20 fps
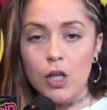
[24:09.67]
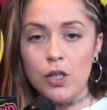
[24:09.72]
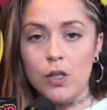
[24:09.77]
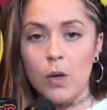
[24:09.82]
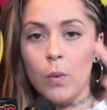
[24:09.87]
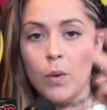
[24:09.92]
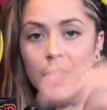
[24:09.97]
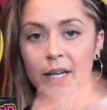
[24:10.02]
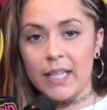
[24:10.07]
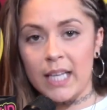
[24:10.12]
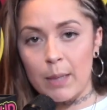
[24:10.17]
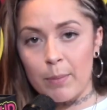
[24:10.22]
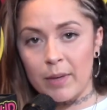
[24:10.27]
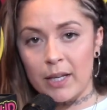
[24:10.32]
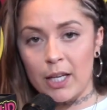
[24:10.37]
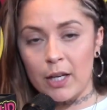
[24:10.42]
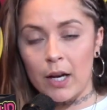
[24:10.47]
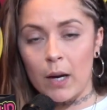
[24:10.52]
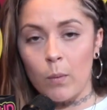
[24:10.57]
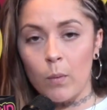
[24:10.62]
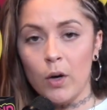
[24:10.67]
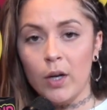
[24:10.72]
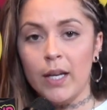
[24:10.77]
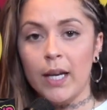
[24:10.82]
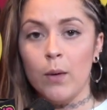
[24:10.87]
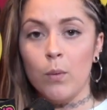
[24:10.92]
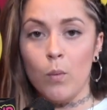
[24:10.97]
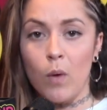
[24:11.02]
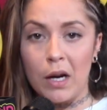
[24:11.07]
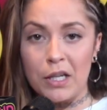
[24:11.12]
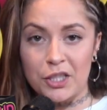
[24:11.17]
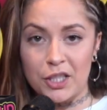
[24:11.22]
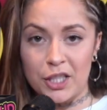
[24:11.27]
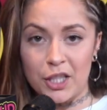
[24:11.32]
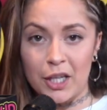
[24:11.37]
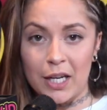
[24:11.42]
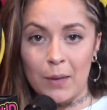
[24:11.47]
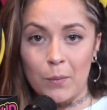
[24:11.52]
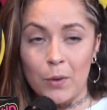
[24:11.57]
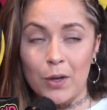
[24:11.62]
So we're going to keep it here at work and wash it
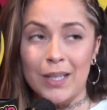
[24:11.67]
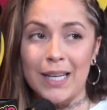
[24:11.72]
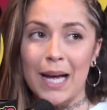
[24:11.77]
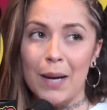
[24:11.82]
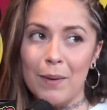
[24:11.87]
here at work.